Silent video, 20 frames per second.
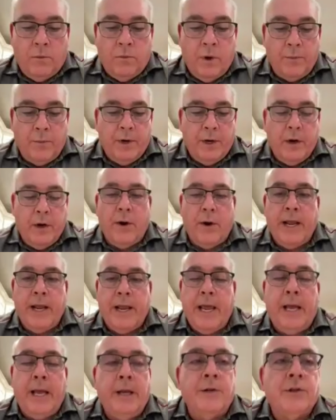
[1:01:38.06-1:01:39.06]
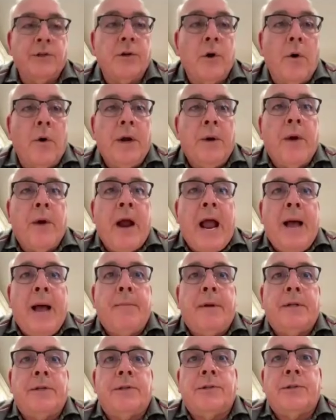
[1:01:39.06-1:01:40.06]
when we're going ahead and showing
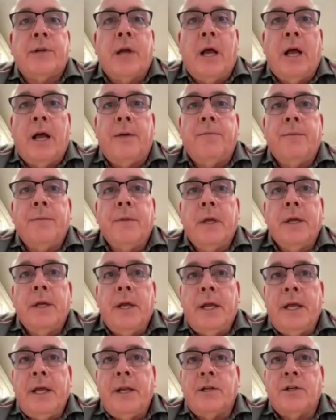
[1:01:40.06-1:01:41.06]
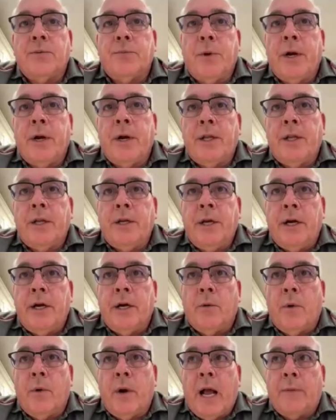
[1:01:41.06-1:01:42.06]
rabbits in the spring of the
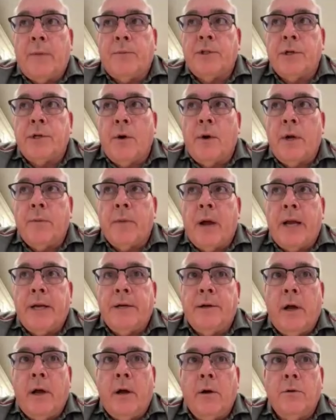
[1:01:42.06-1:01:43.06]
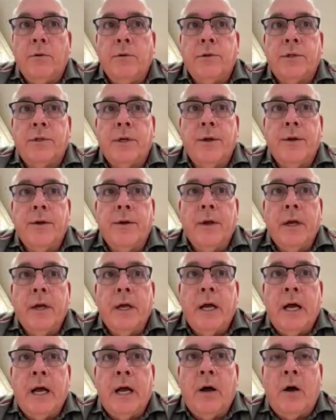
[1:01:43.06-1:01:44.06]
year, when I'm showing my does,
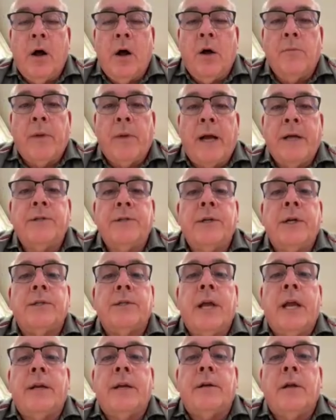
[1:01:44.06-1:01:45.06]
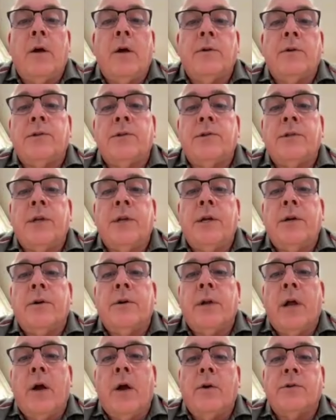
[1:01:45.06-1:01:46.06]
all my 6 to 8 does and
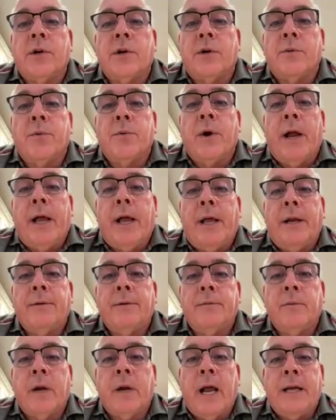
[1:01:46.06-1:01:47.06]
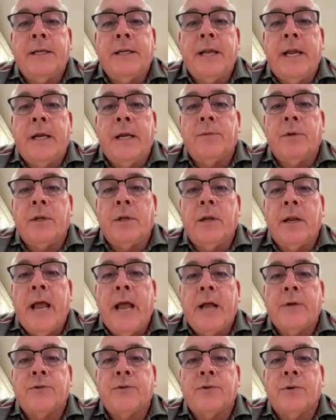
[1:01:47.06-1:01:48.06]
senior does are bred when I take them to the
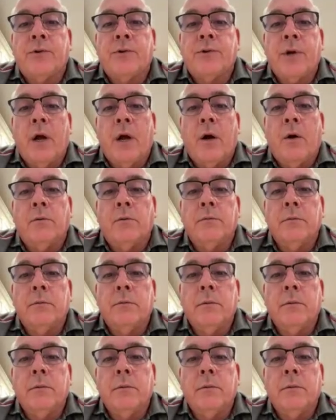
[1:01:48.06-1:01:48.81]
national show